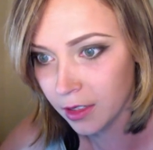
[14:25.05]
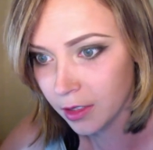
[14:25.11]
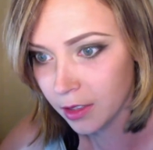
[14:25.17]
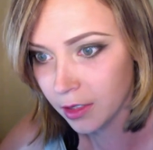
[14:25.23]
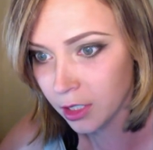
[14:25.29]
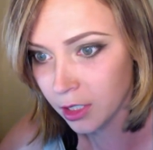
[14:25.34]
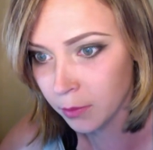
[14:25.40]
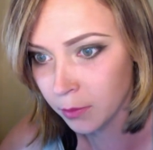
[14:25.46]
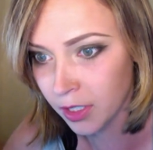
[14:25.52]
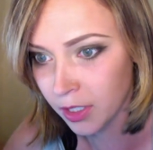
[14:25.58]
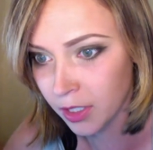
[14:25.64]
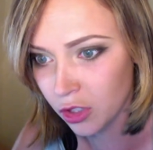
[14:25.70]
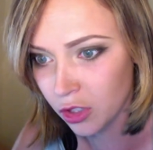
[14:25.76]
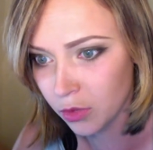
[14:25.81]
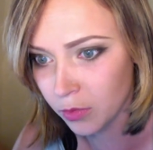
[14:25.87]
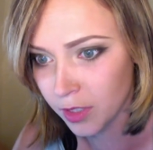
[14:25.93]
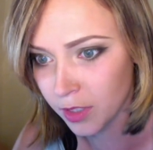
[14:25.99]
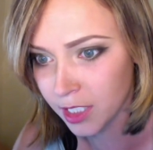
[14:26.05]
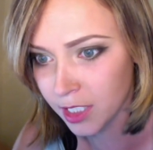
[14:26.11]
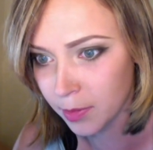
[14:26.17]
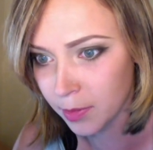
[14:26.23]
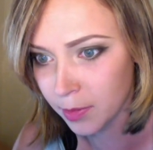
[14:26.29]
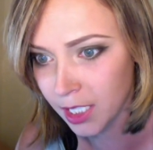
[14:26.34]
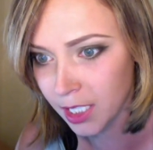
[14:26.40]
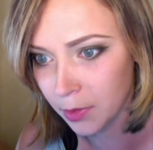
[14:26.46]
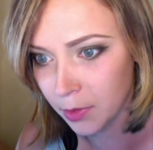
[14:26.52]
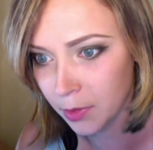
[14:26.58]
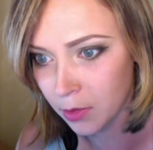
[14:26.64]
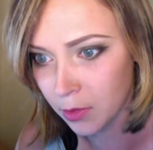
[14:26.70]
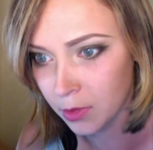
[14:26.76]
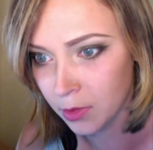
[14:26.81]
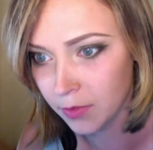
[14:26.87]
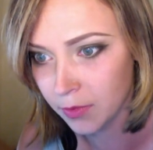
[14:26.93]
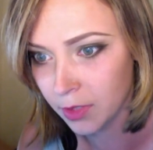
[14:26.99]
You bend your wrist, but keep a hold
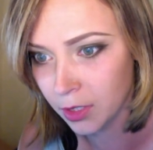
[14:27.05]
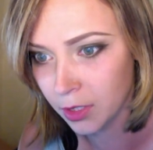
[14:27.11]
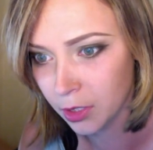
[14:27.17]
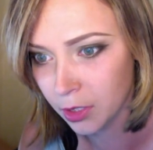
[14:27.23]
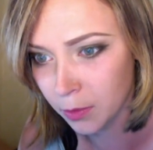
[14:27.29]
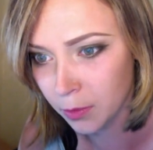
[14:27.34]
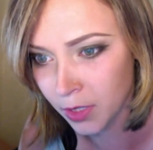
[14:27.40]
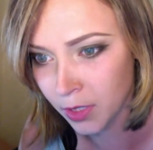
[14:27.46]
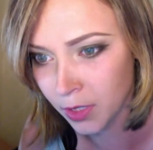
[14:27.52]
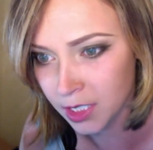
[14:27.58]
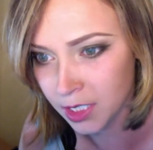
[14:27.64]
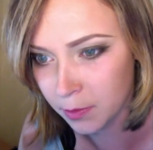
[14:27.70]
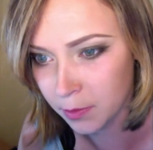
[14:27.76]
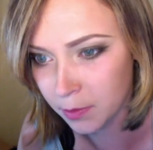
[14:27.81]
of the hoop when it's